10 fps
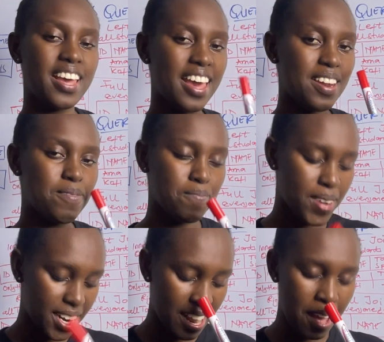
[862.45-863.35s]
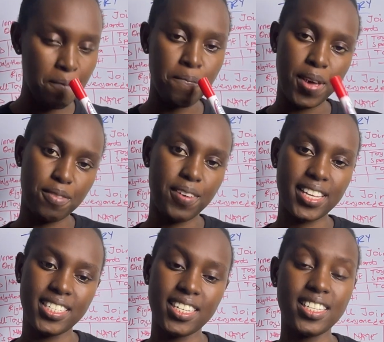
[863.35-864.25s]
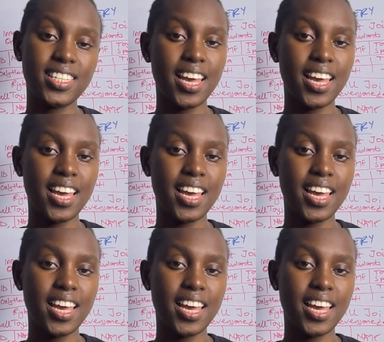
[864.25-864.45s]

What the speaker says: and perfecting it